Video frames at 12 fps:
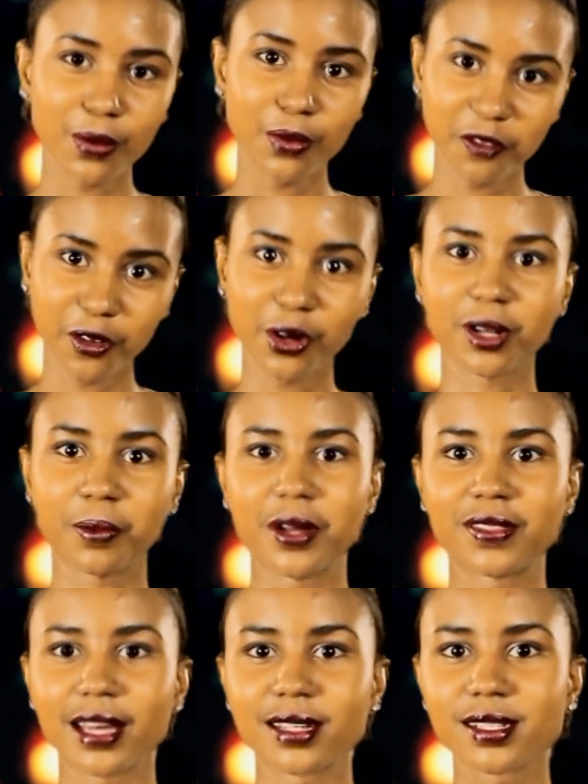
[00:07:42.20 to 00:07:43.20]
and we forgot
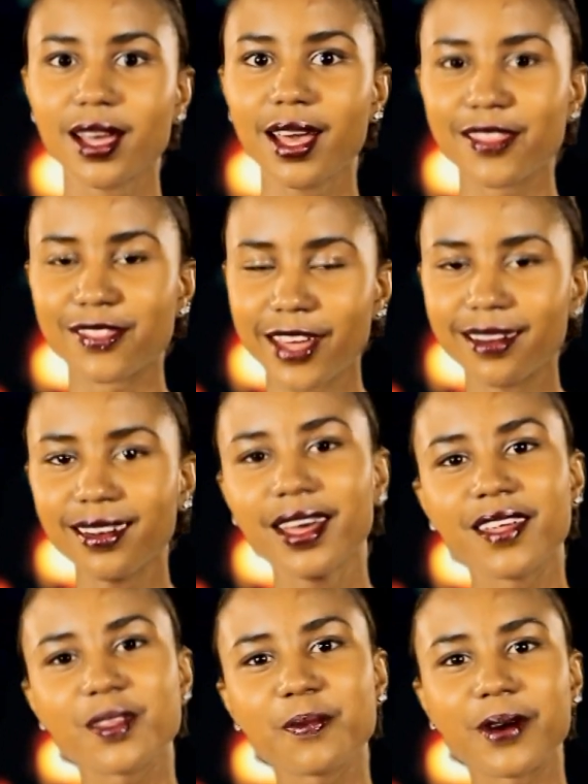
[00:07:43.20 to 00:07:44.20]
about that. Then
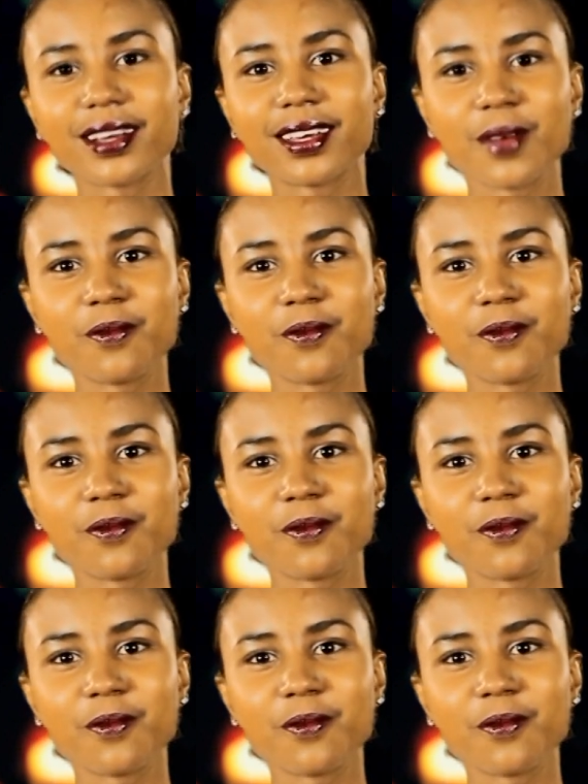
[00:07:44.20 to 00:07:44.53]
the bug